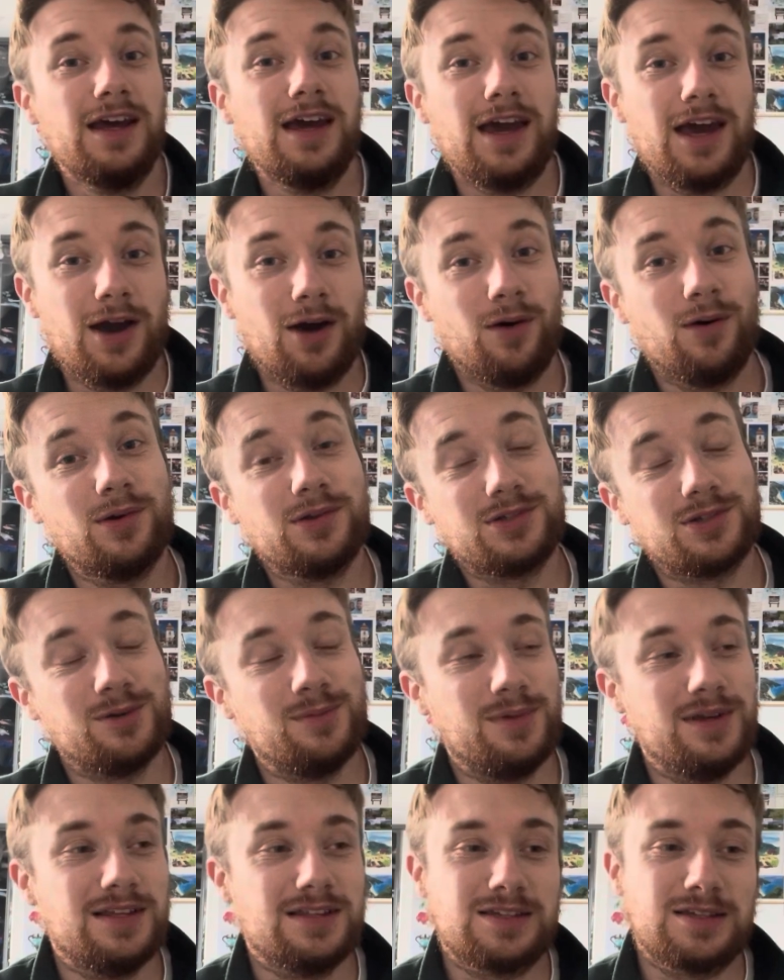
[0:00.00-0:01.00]
It also
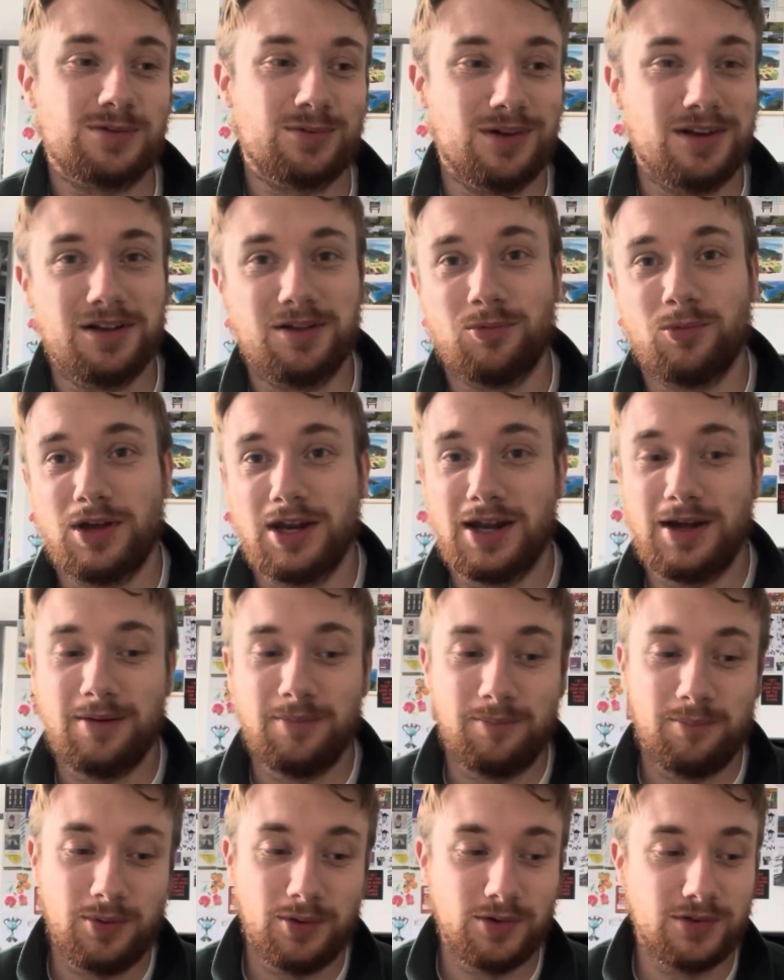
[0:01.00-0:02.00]
means as well, when
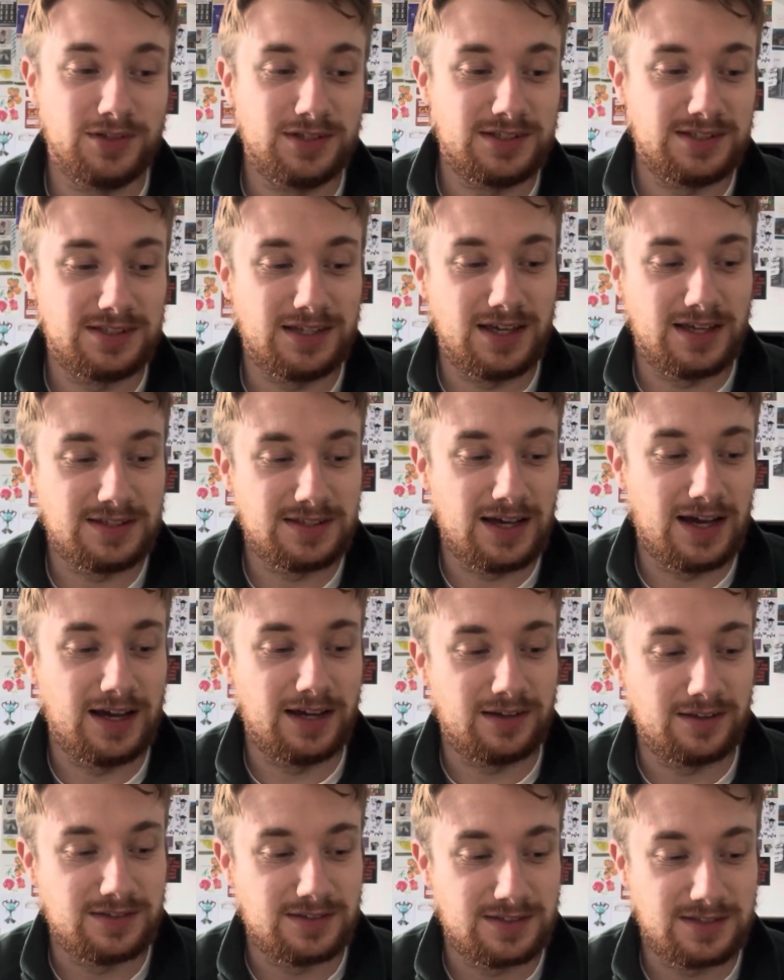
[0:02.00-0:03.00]
I'm building sets, I
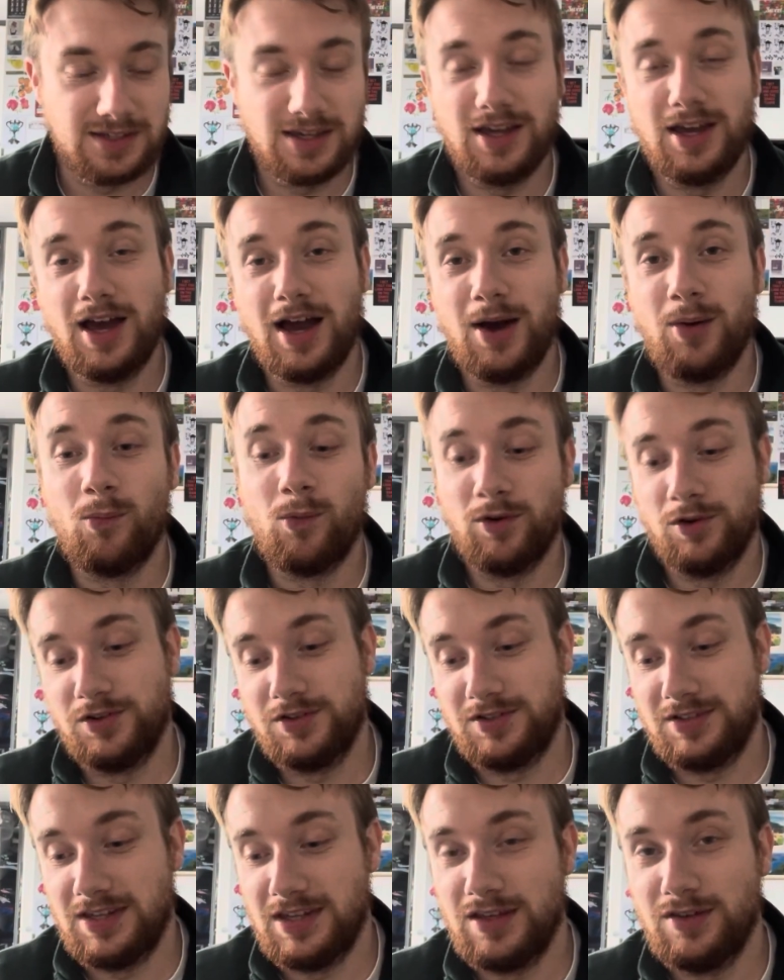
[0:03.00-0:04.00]
can sit and
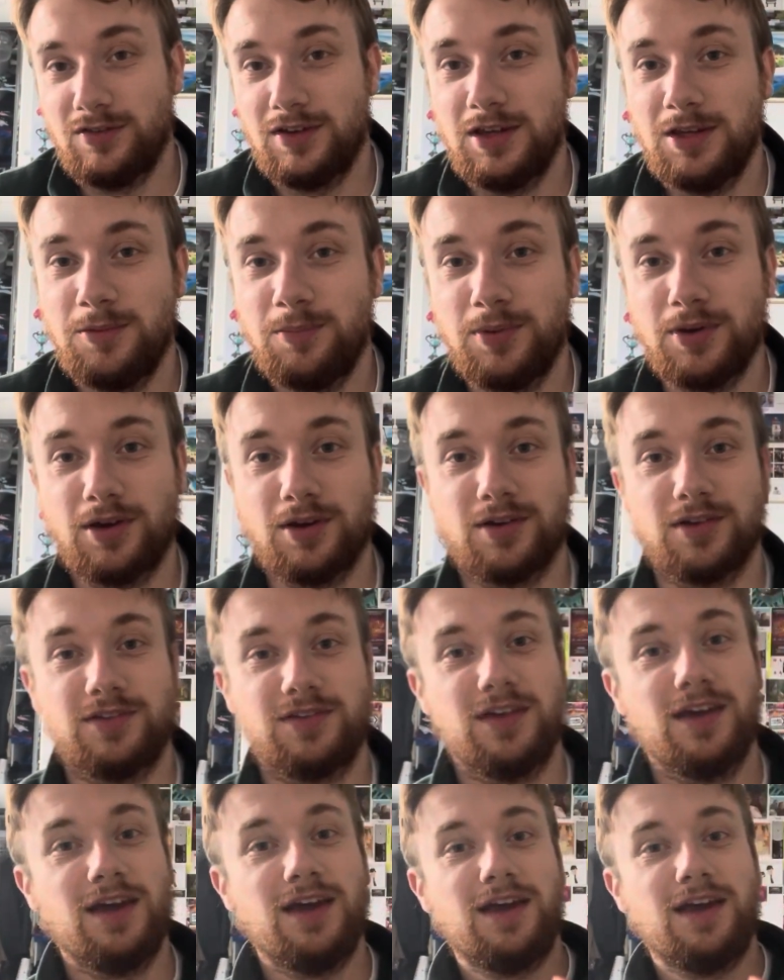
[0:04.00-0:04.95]
watch TV, because